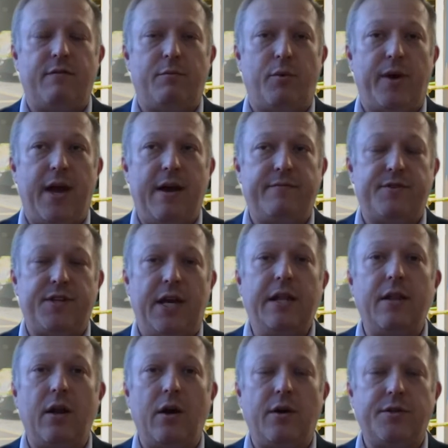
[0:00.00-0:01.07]
But we have seen
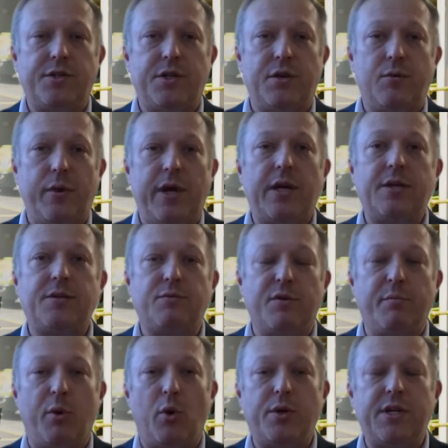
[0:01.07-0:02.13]
in the last 2 weeks,
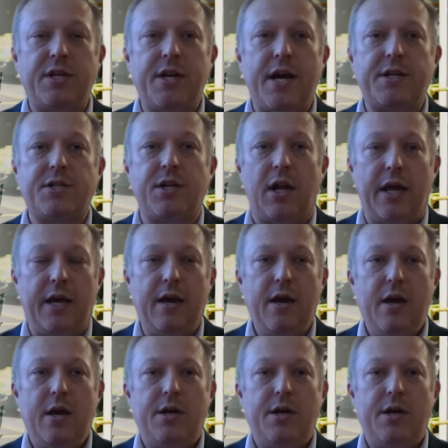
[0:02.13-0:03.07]
reported nationally,